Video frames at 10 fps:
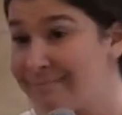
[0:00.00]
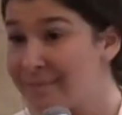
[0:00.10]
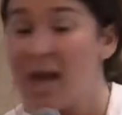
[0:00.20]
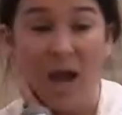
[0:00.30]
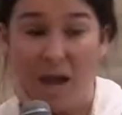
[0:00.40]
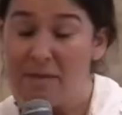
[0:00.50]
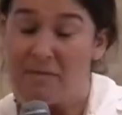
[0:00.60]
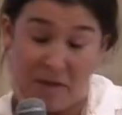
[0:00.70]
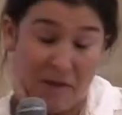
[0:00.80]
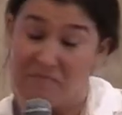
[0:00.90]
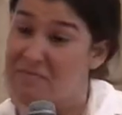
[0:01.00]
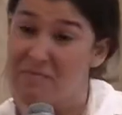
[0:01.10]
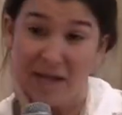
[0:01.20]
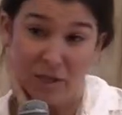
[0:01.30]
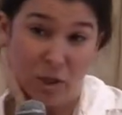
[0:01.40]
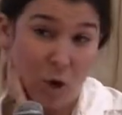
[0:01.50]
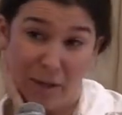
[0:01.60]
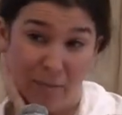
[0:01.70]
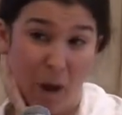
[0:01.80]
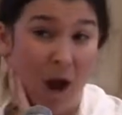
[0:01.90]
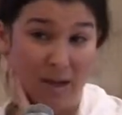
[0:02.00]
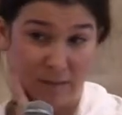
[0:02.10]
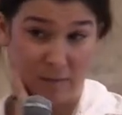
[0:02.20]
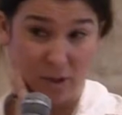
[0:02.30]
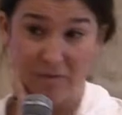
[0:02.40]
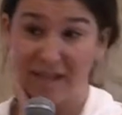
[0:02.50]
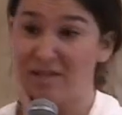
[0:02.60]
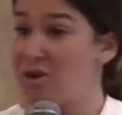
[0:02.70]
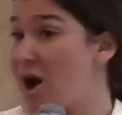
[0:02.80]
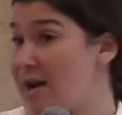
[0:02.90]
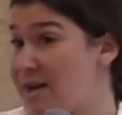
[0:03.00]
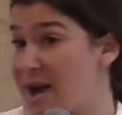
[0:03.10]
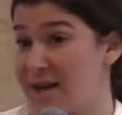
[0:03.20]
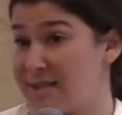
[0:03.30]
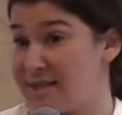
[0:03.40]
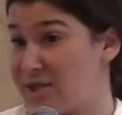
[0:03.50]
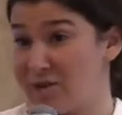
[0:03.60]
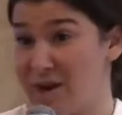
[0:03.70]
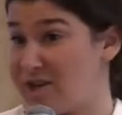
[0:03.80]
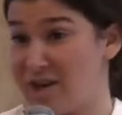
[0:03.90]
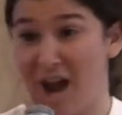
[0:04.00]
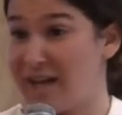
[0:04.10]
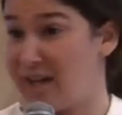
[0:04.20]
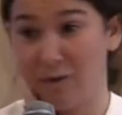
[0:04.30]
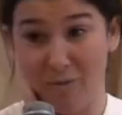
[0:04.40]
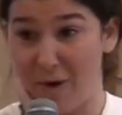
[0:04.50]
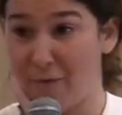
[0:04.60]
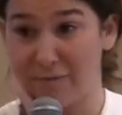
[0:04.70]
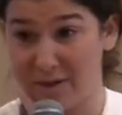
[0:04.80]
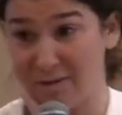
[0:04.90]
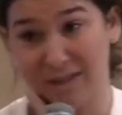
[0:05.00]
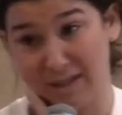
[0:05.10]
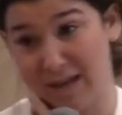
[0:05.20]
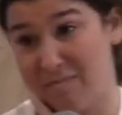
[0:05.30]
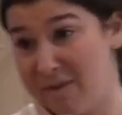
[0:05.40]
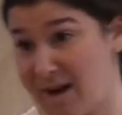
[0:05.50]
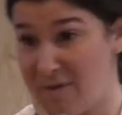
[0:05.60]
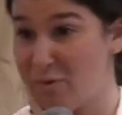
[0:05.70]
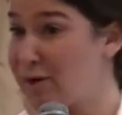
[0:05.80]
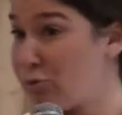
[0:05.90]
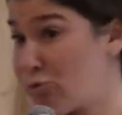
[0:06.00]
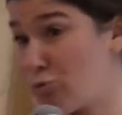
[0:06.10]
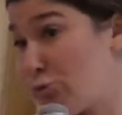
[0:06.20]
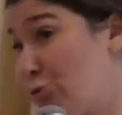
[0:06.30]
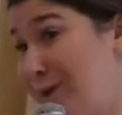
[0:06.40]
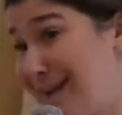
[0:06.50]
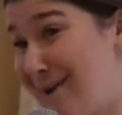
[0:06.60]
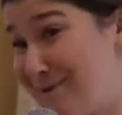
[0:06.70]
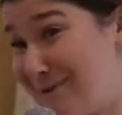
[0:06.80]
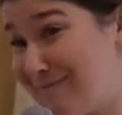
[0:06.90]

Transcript: trafficked. It, that's totally possible. That's not a, a, situation I hear about frequently, but I wouldn't rule it out